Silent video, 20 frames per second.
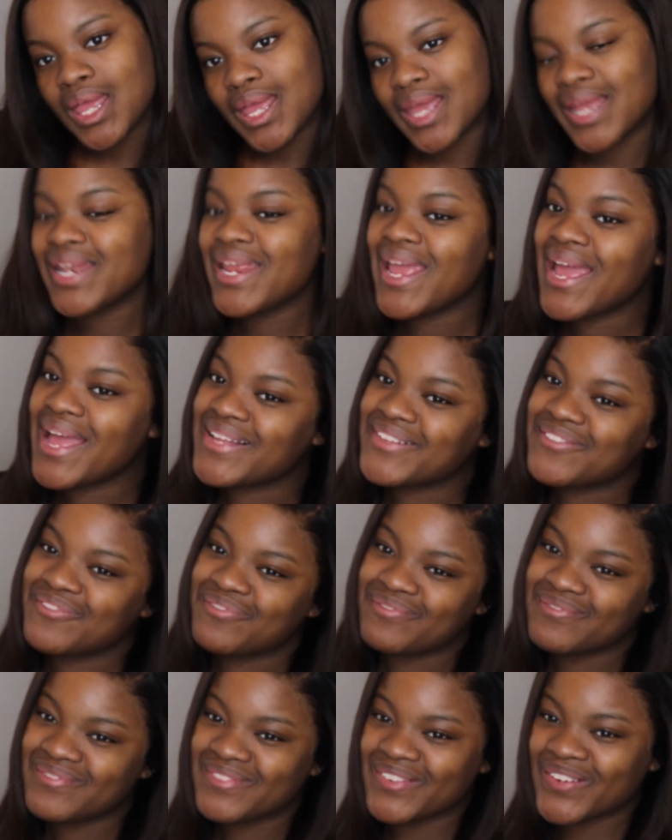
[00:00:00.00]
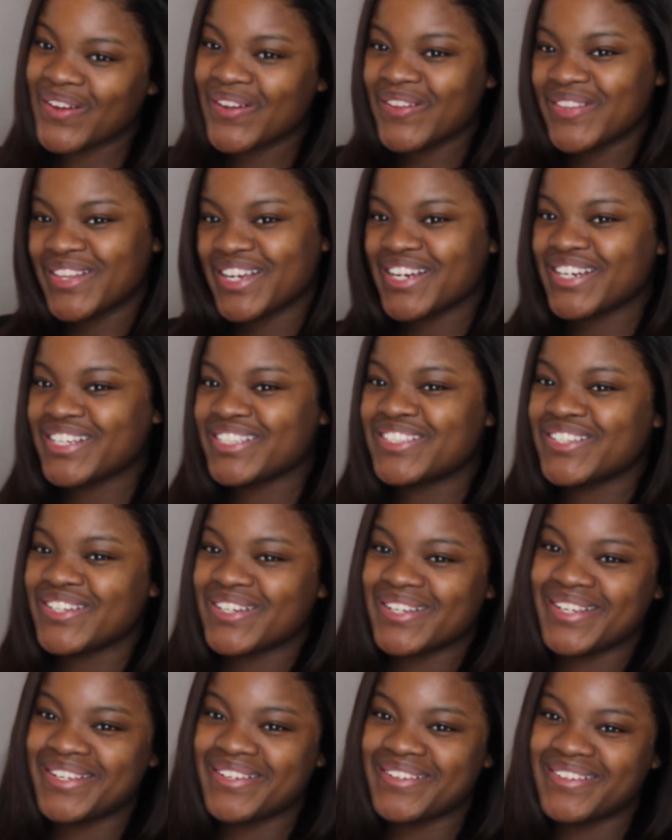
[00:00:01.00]
And yeah, all the girls so
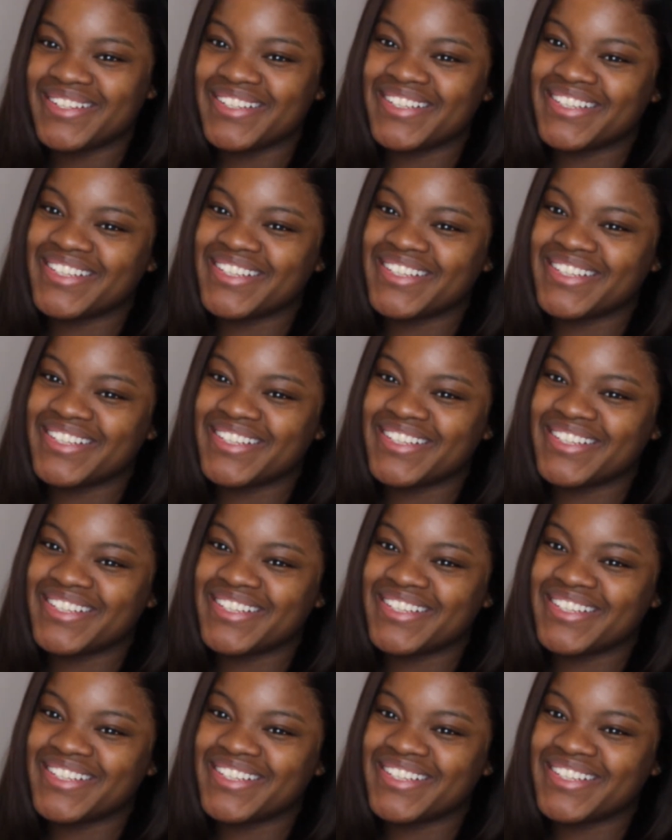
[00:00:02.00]
cute.